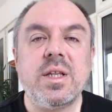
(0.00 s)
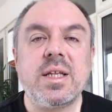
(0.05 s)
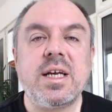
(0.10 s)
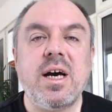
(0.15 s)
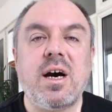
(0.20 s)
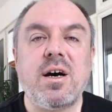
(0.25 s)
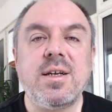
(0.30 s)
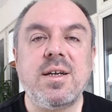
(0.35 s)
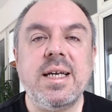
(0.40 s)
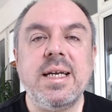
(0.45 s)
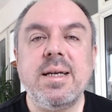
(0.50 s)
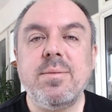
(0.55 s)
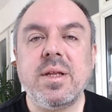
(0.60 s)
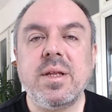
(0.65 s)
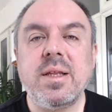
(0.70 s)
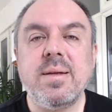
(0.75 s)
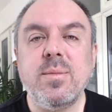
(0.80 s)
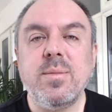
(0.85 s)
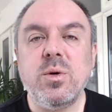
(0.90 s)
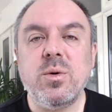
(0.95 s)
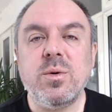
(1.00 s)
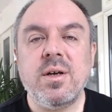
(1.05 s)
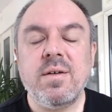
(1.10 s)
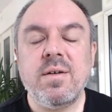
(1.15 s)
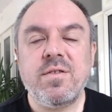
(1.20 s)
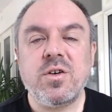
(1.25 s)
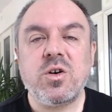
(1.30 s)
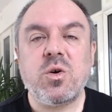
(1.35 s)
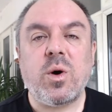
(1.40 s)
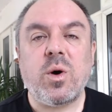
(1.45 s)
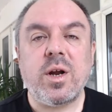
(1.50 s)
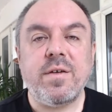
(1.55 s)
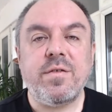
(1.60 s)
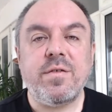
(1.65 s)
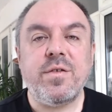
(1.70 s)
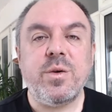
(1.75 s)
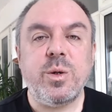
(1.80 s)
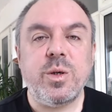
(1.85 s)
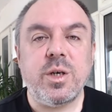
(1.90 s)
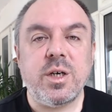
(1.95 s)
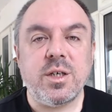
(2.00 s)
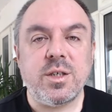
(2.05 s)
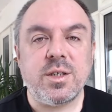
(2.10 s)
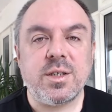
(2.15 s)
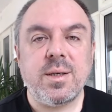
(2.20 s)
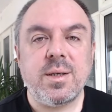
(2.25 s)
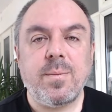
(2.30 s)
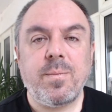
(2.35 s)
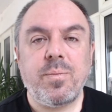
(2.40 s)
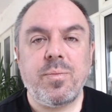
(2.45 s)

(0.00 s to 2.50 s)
gardening by the moon for quite a few years,